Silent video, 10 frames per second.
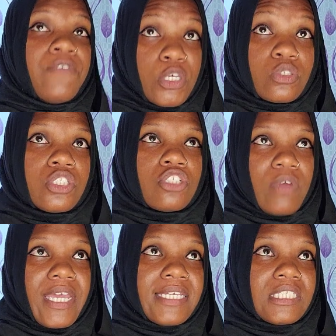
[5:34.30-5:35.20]
feel
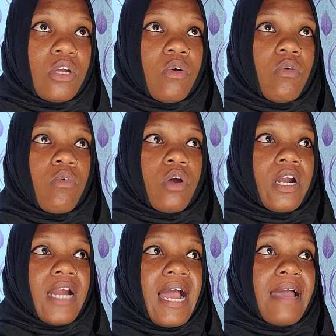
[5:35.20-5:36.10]
stress
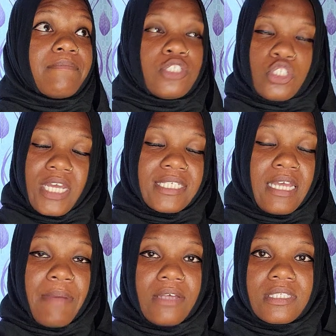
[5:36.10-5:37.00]
or I'm
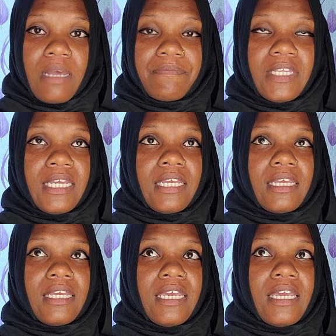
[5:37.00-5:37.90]
stressed about
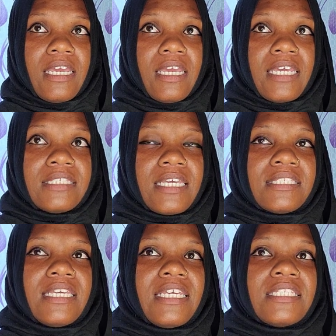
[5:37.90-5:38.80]
something, it's
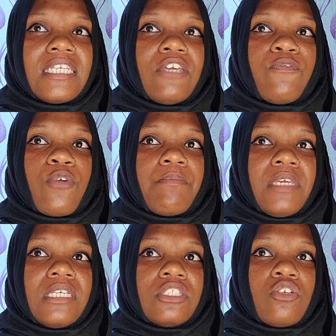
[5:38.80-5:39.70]
it's easy for
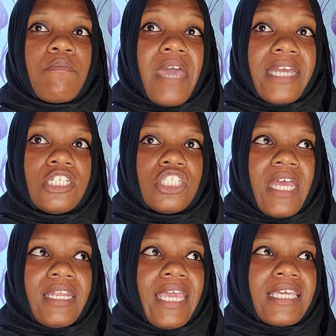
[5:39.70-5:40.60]
me to manage
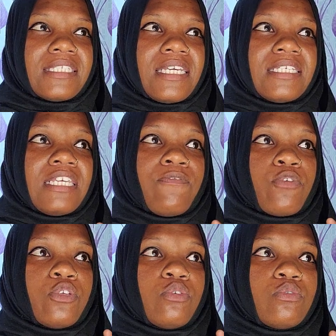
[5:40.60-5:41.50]
that. Like it's easy
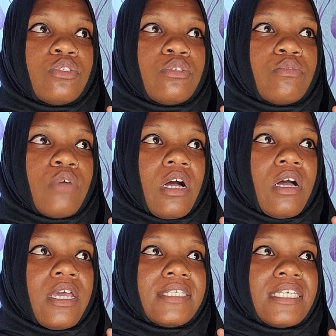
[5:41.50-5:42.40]
for you to
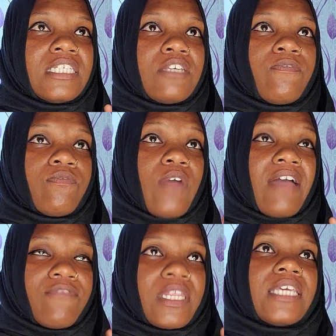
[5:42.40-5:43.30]
uh, it's easy.
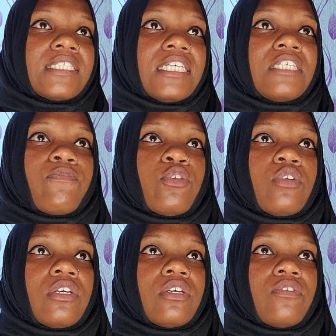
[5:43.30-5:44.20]
I feel like it's easy for you
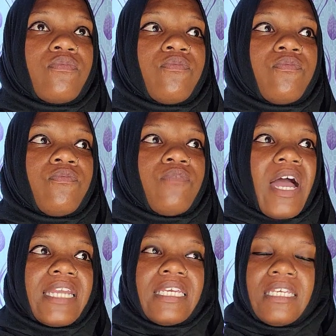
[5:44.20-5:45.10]
to
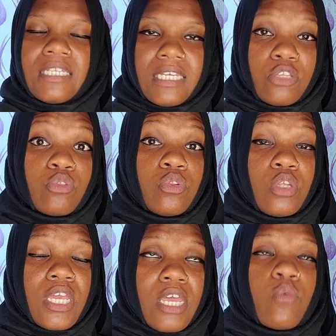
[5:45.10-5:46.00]
find healing
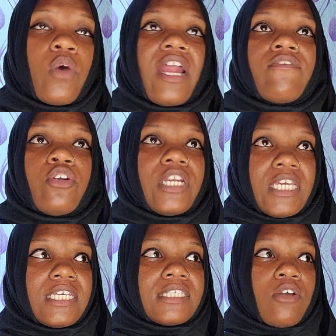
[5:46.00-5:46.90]
in whatever it
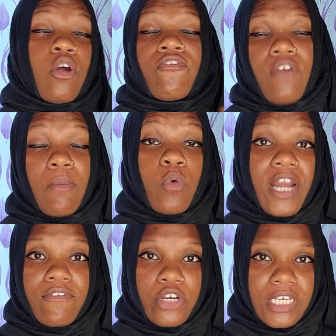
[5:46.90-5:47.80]
is or from
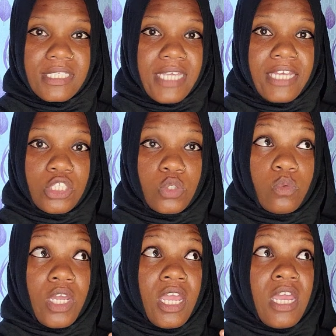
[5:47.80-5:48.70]
whatever it is that
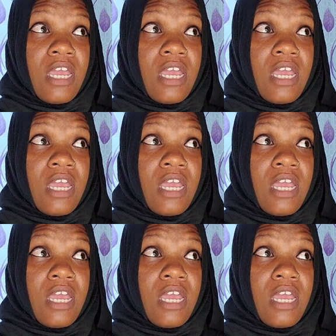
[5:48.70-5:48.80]
you